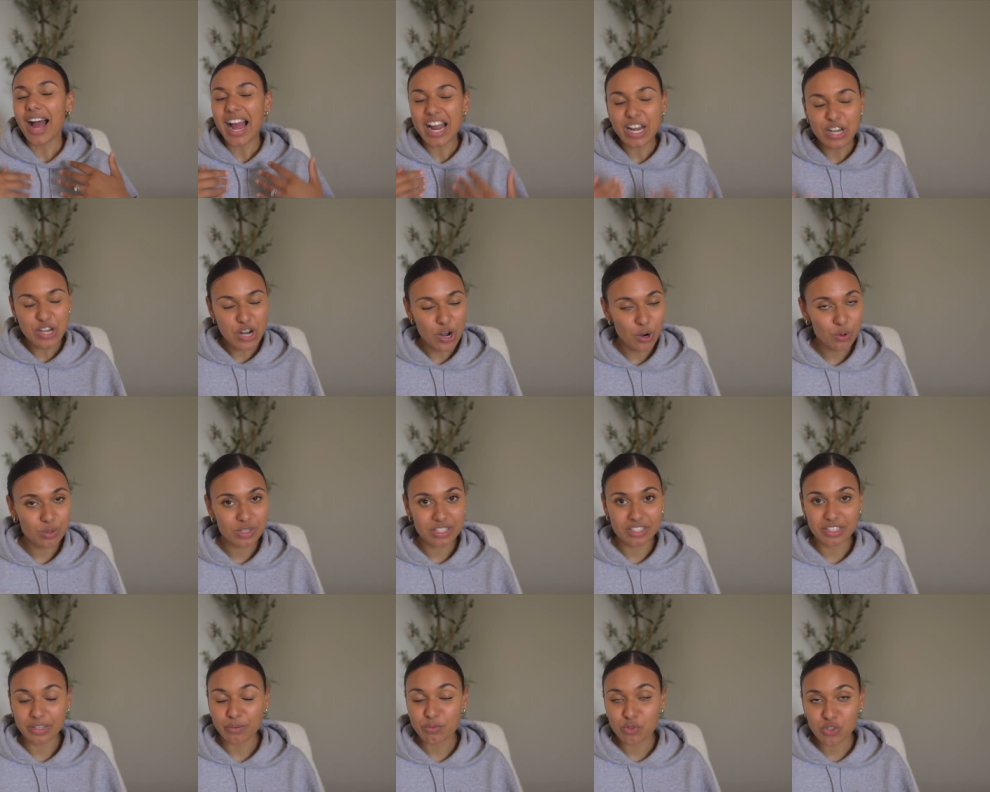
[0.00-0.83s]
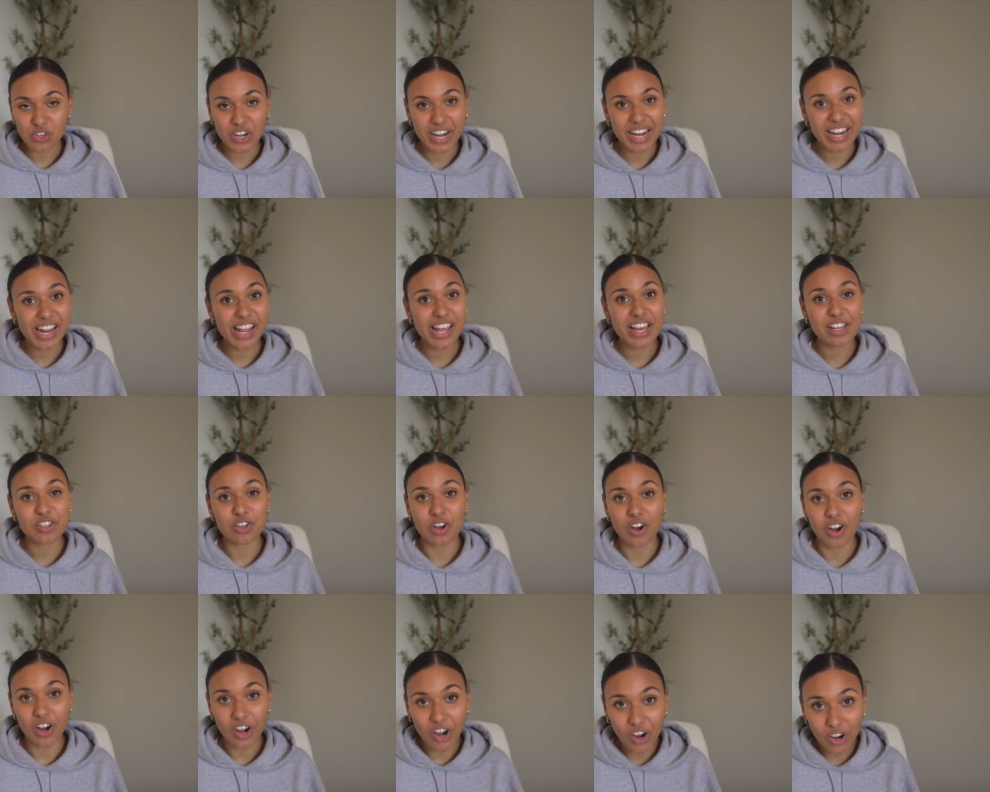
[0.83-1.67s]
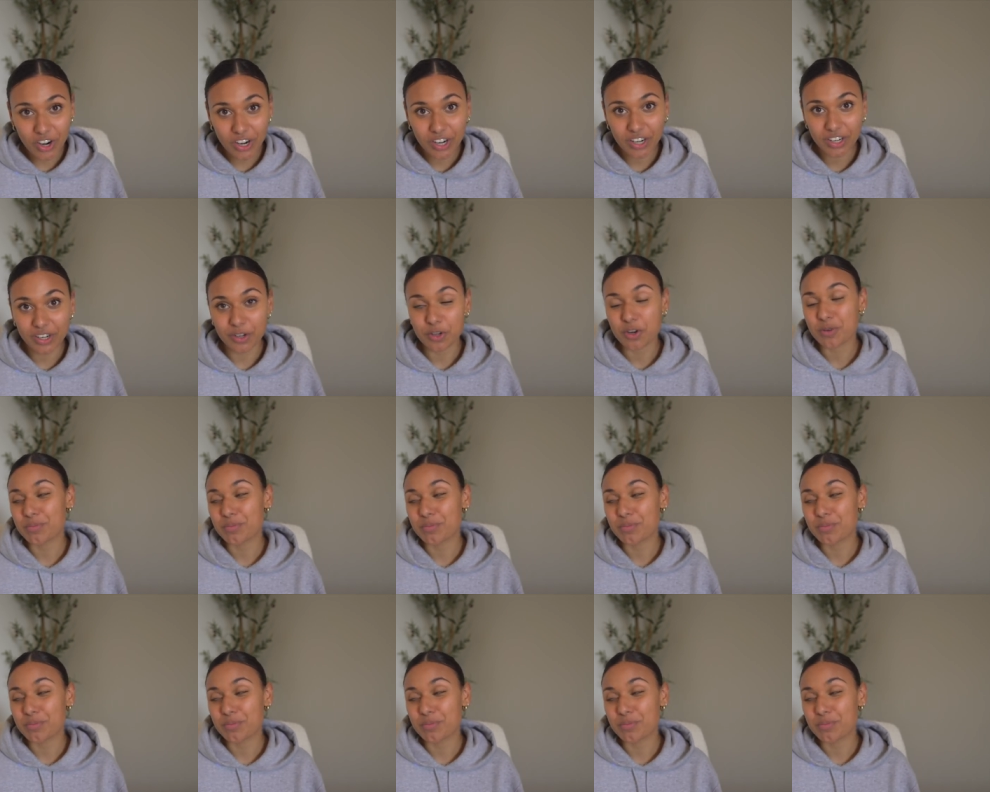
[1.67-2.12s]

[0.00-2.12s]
I know sleep training is hard.